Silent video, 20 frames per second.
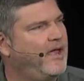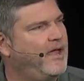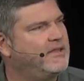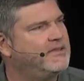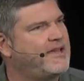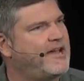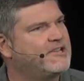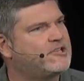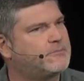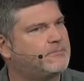
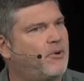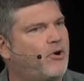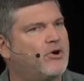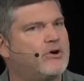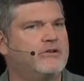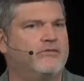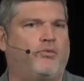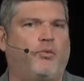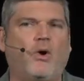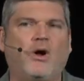and that's
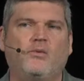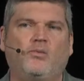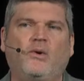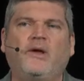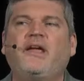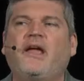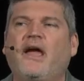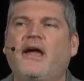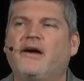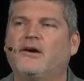part of what
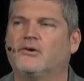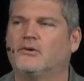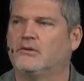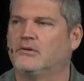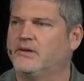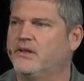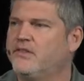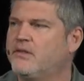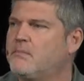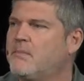we
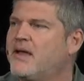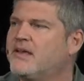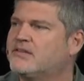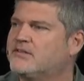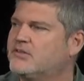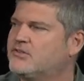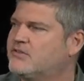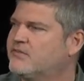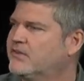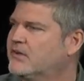herald in the
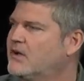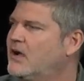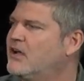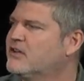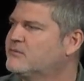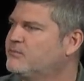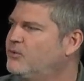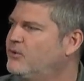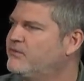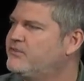message of the
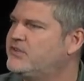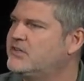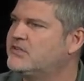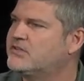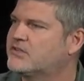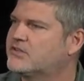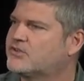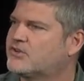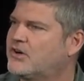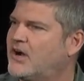gospel of
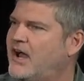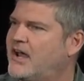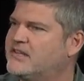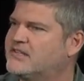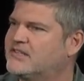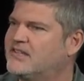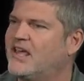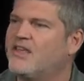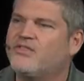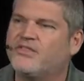Jesus
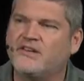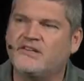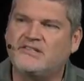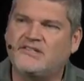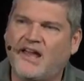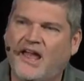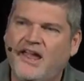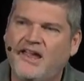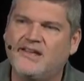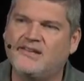Christ that the
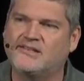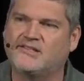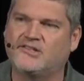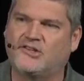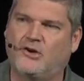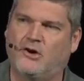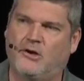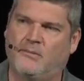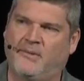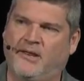day is
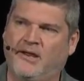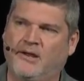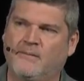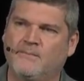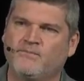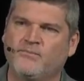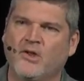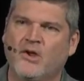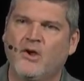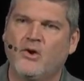coming